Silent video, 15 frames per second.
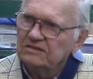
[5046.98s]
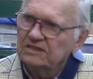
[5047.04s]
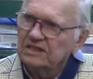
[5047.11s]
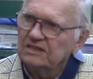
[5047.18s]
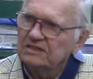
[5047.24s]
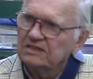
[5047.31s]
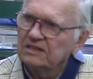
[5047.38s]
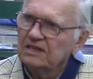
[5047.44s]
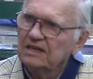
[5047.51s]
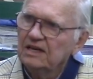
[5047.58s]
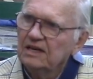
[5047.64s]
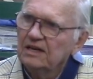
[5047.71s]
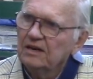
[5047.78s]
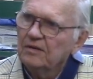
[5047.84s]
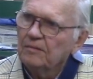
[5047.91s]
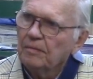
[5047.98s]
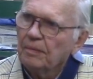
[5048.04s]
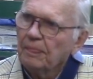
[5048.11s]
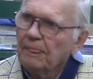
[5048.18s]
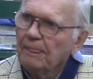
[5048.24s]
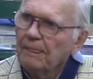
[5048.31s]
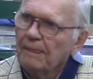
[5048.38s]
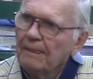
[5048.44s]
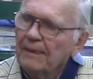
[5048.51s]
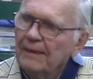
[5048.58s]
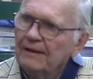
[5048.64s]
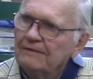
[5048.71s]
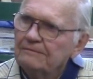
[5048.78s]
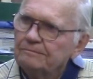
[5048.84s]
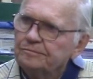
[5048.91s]
things? Um, I'll get
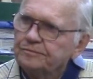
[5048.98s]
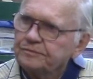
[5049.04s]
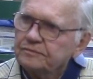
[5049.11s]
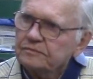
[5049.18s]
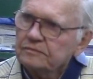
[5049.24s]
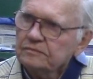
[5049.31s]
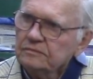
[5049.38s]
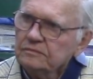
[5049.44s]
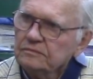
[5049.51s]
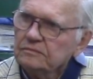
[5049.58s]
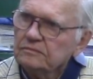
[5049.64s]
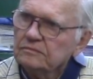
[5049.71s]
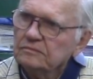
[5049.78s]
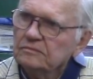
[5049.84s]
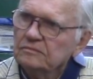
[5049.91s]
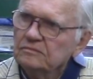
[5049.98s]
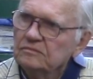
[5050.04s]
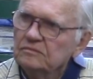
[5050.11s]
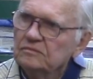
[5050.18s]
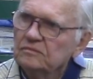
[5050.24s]
the information to